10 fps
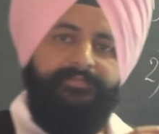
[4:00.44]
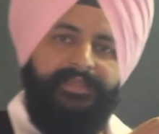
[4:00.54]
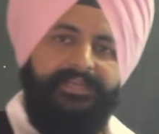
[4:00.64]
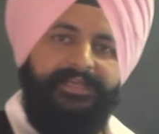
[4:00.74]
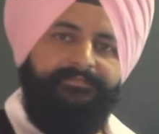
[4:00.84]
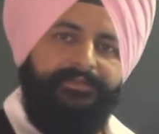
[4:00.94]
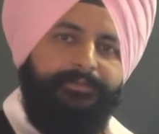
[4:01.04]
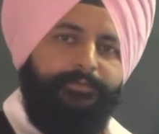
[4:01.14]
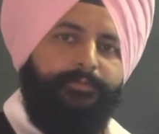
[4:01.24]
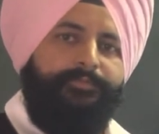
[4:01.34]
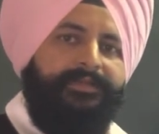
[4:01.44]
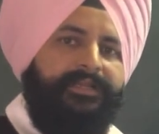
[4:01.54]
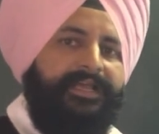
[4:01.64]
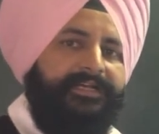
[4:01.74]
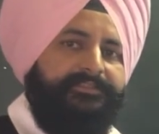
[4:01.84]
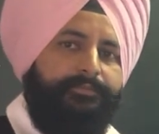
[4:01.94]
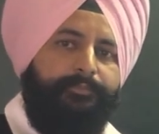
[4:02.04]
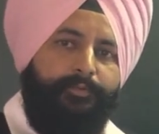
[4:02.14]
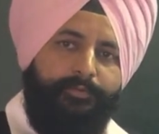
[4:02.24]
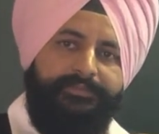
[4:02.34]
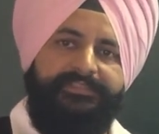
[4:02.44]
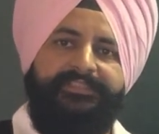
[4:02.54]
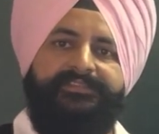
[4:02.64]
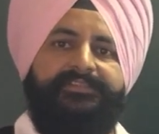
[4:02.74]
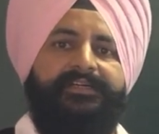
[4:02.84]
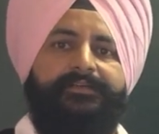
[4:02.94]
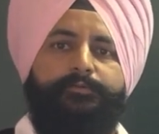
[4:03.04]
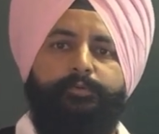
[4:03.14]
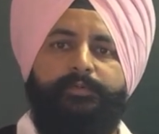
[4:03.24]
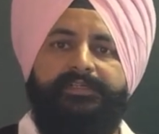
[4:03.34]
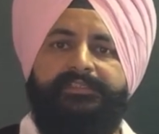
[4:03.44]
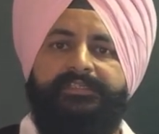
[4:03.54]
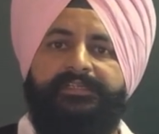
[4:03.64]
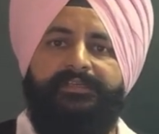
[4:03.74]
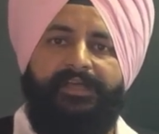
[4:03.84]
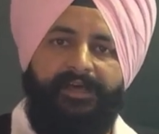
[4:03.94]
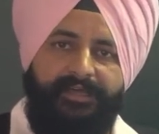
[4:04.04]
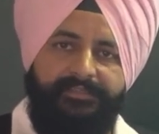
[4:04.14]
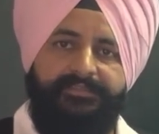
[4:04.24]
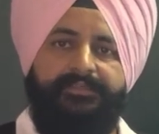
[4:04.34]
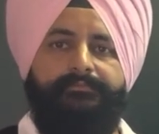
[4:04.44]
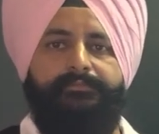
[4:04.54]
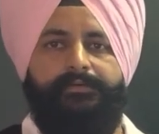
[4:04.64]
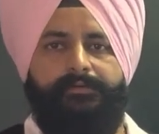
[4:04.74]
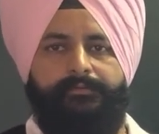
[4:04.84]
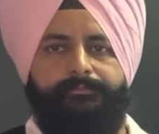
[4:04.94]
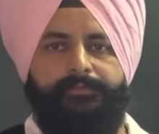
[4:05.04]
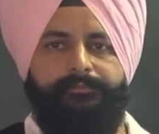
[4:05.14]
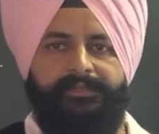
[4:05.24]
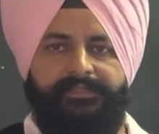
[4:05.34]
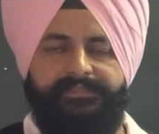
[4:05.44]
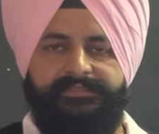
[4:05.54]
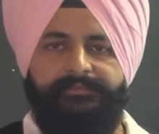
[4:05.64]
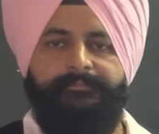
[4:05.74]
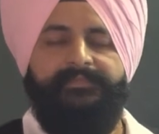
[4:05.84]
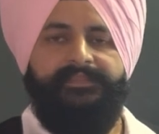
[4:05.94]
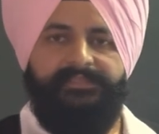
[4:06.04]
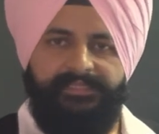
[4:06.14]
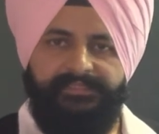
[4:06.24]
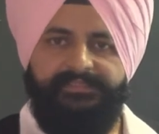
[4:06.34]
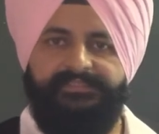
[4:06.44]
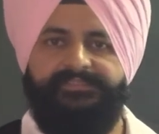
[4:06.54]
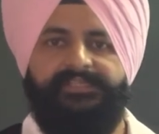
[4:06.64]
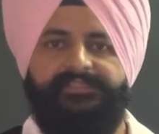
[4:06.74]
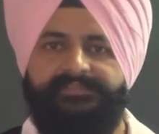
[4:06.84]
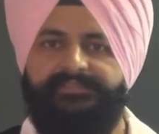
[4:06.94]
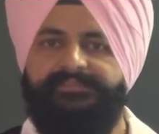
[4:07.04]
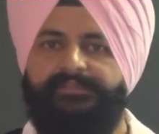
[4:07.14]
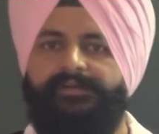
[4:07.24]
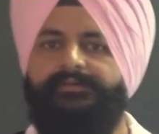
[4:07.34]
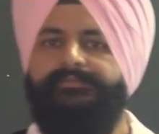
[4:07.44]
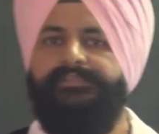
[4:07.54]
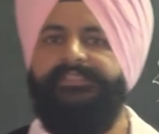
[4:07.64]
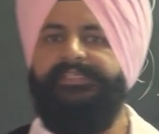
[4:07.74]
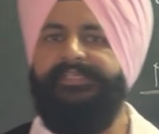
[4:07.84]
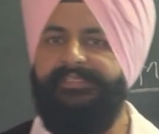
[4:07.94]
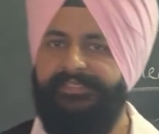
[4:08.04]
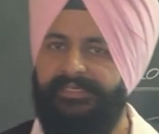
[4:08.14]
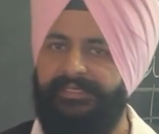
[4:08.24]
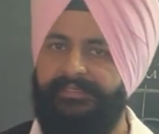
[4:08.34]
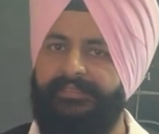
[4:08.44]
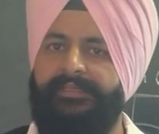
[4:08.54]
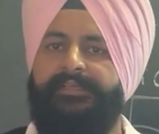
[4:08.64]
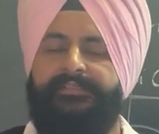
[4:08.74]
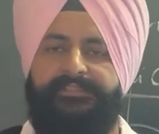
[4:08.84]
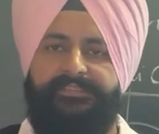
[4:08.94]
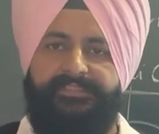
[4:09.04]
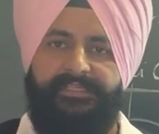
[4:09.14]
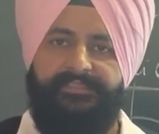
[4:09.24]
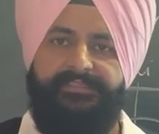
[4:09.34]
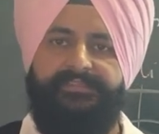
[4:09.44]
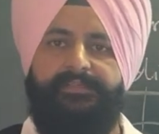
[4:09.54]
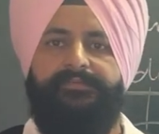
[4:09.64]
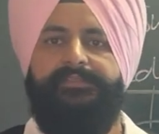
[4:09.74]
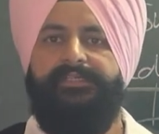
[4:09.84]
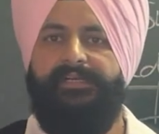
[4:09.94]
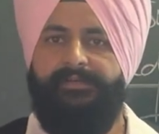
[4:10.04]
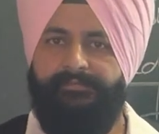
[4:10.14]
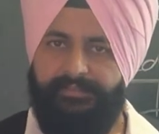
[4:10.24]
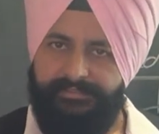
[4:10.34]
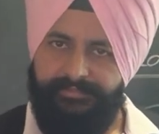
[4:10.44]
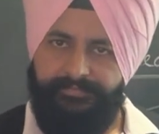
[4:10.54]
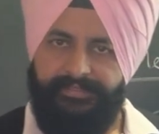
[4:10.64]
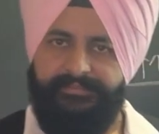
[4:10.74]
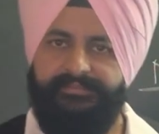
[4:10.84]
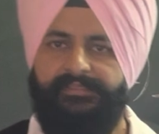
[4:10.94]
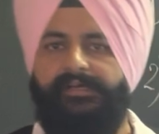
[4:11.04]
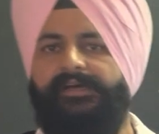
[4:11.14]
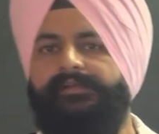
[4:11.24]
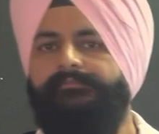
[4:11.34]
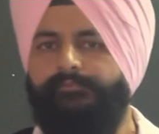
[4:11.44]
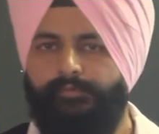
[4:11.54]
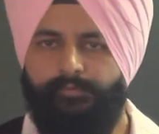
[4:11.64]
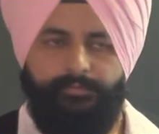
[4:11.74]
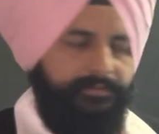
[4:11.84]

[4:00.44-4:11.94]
whenever you will expose the drug towards a large number of people, then the chances of the ADR, the chances of the adverse effects are more.